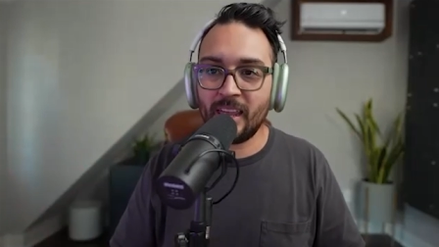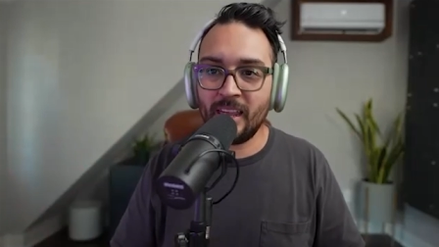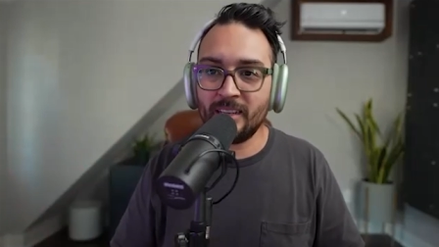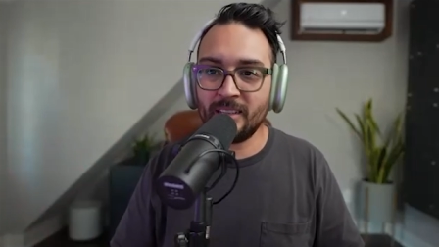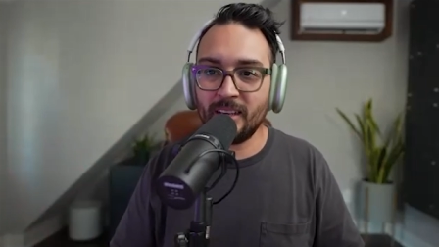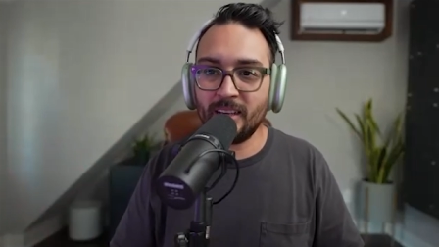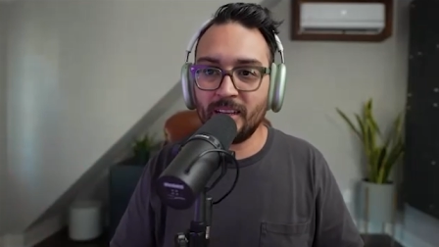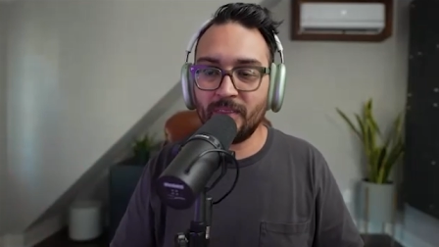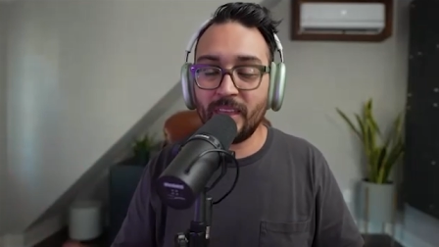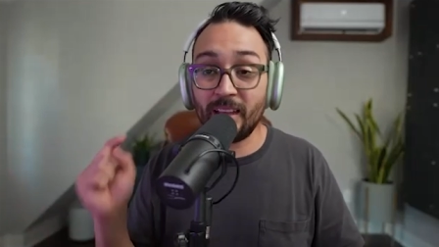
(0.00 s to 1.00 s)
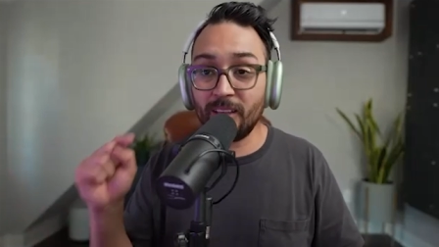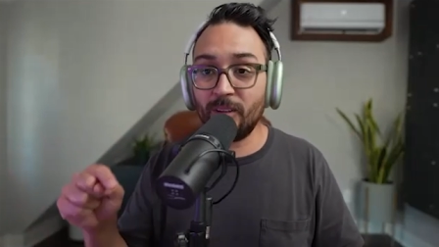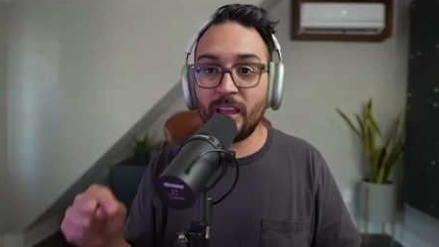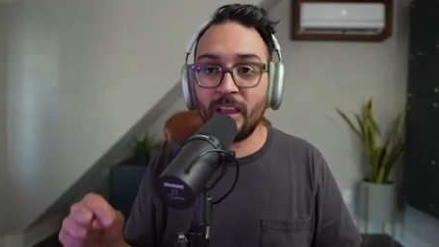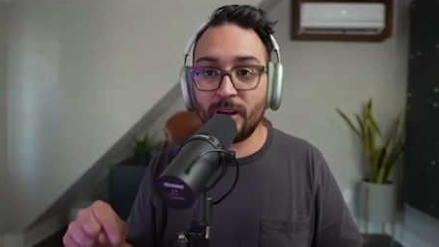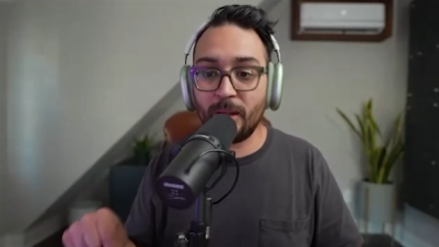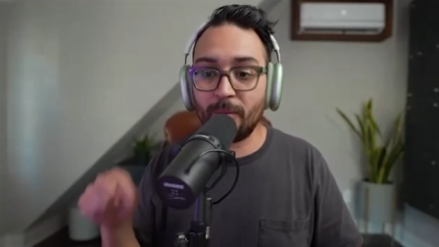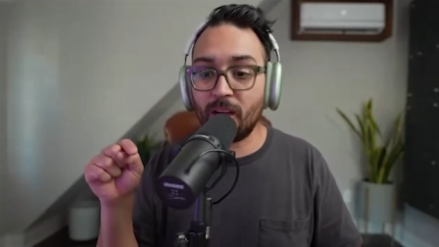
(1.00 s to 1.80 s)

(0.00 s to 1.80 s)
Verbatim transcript: And that little A-frame